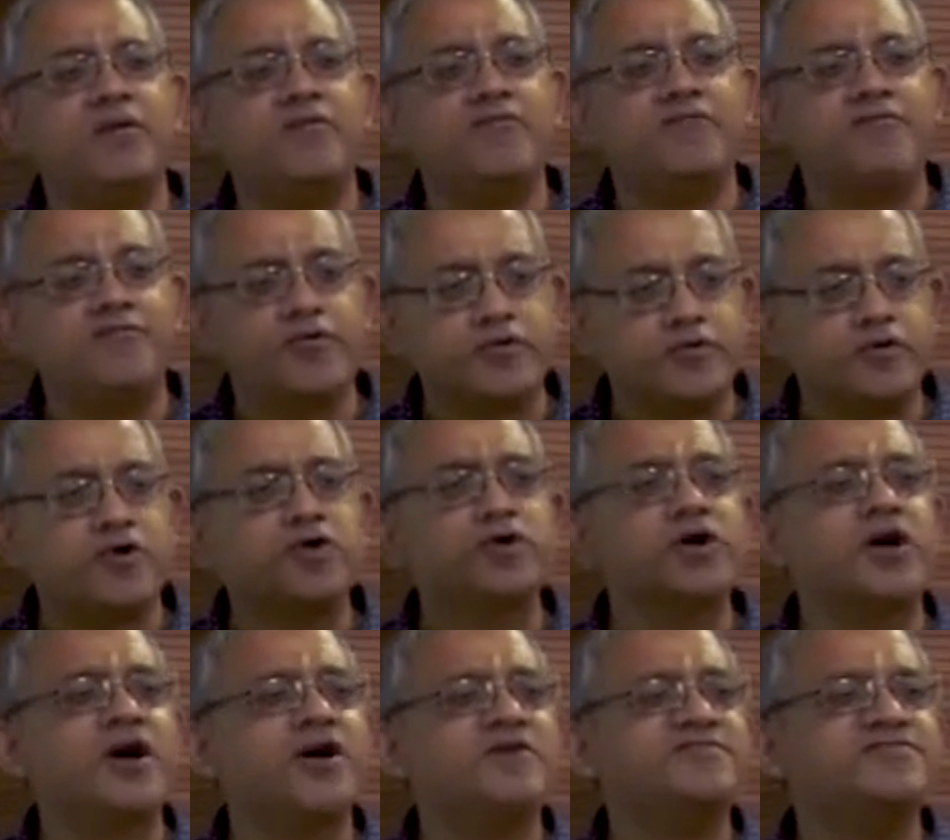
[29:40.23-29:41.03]

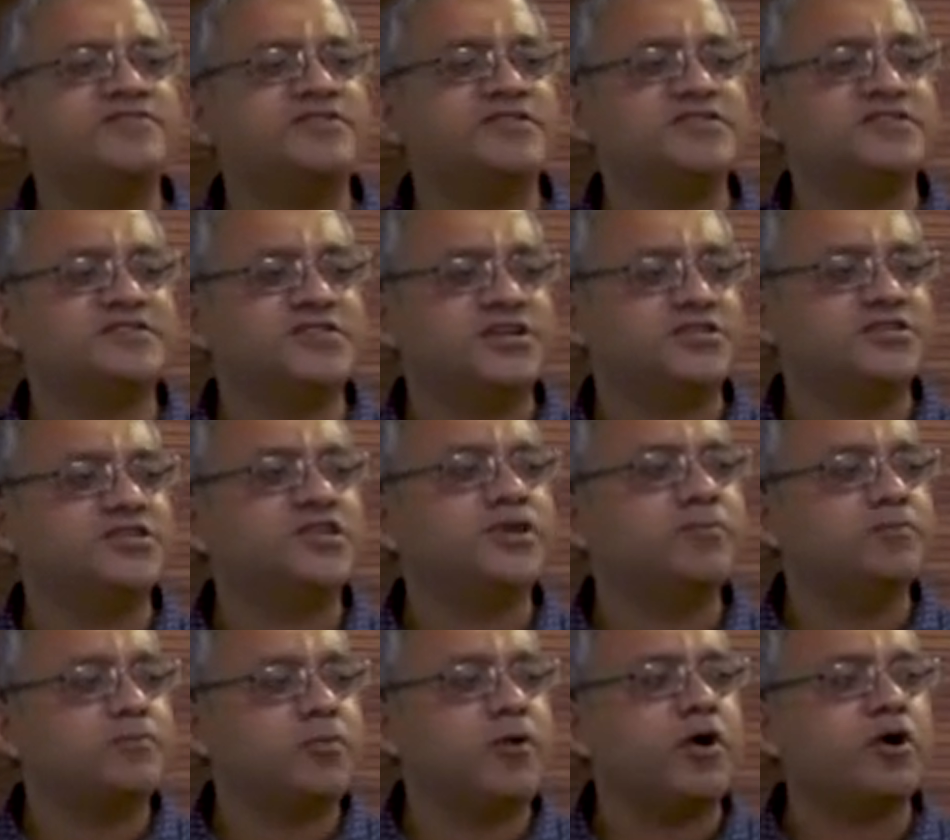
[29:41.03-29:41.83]
photographs is such an
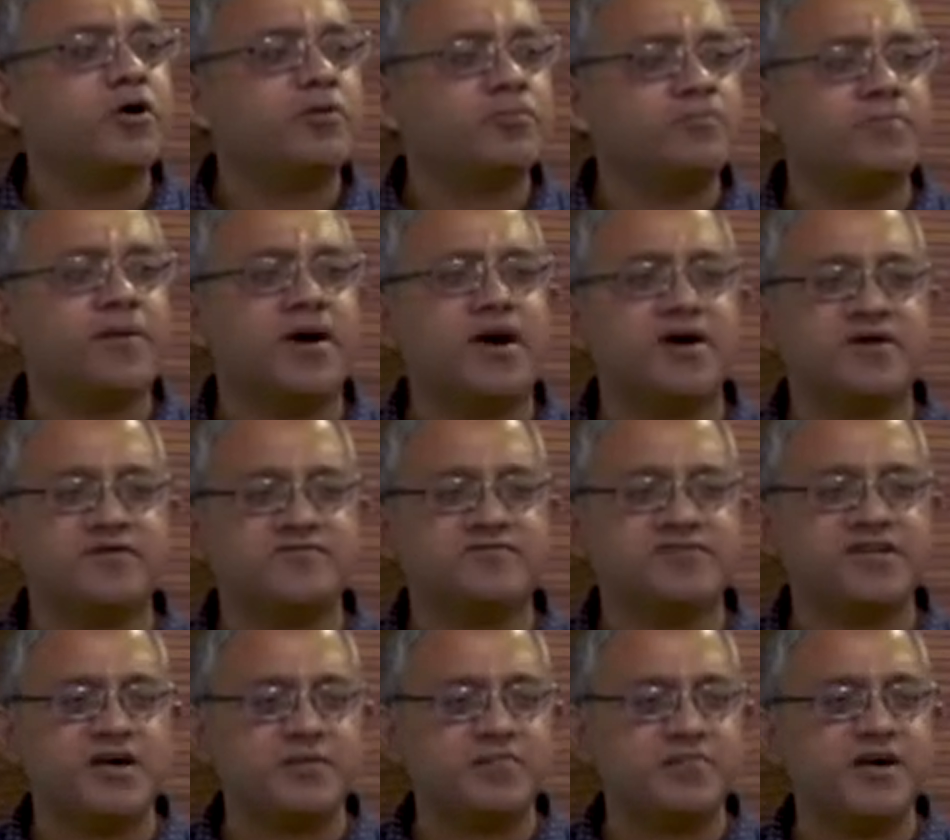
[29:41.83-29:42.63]
important part of
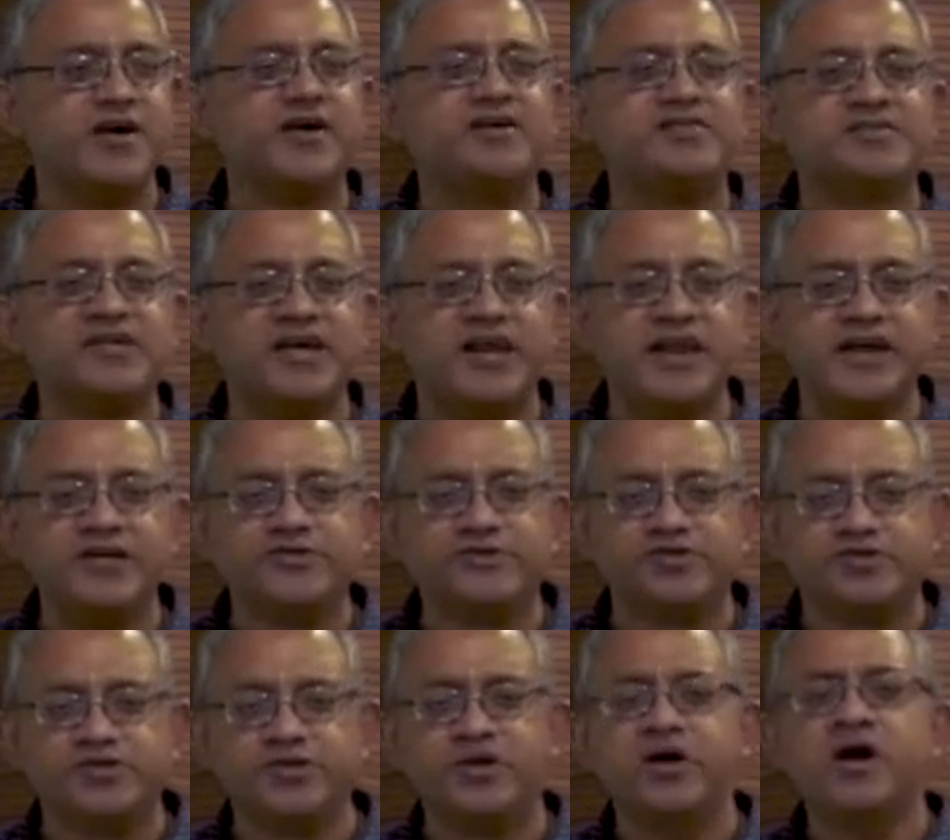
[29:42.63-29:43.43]
Sarmaya's
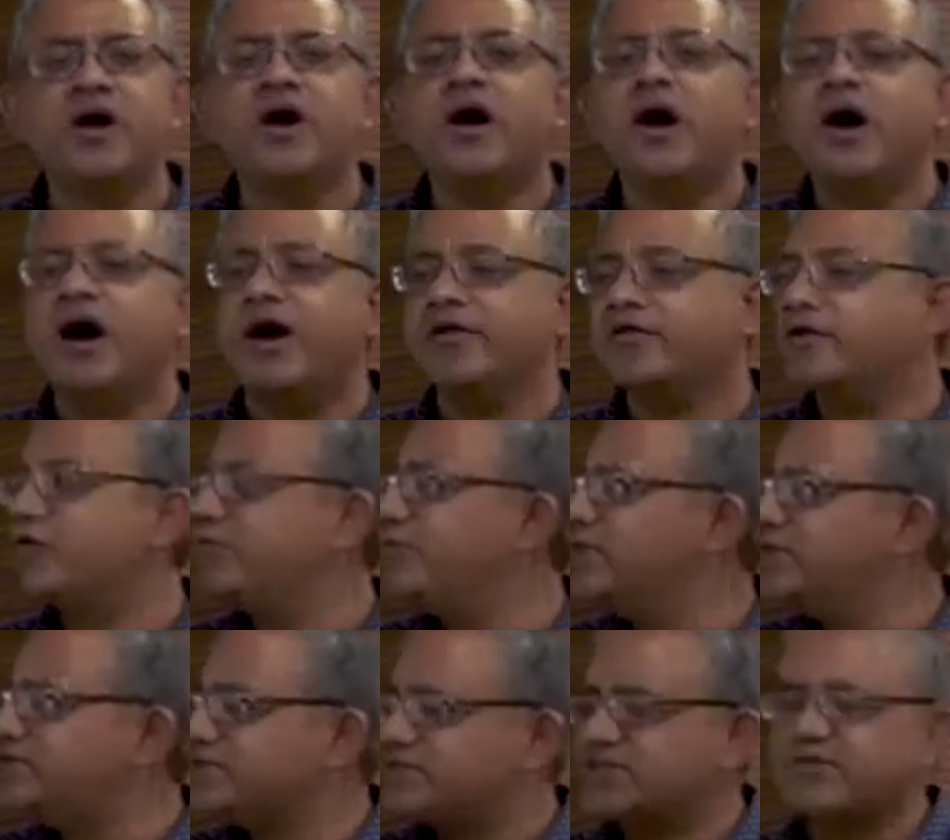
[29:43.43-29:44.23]
collection, I thought
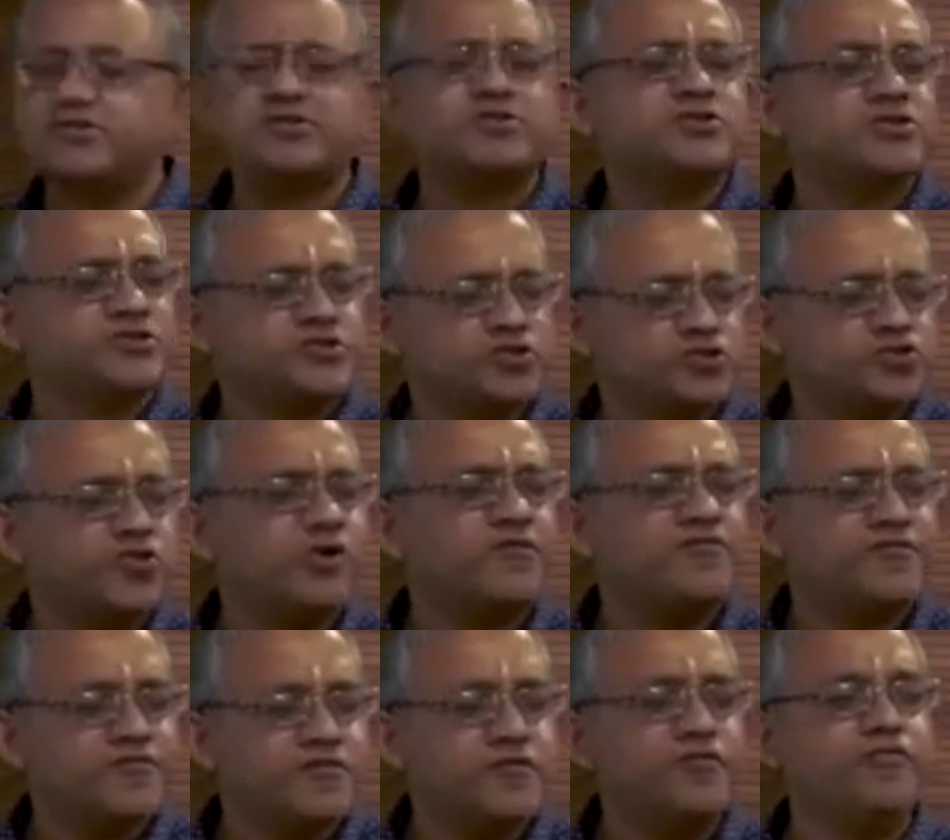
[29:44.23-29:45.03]
we'll just show
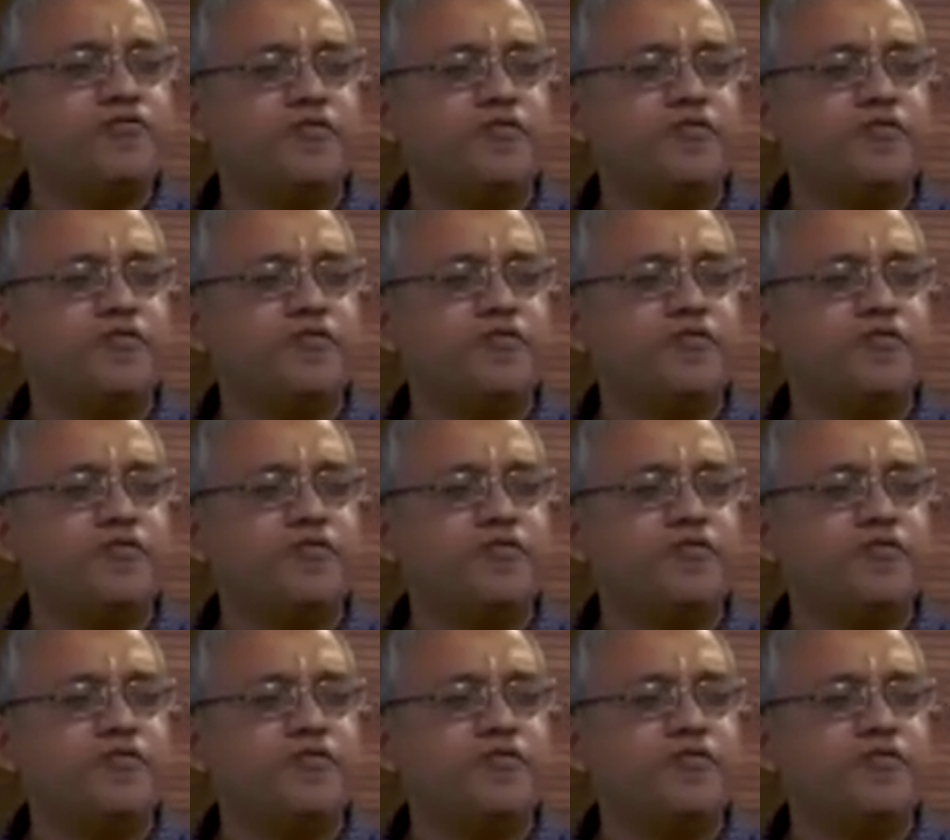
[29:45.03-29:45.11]
a few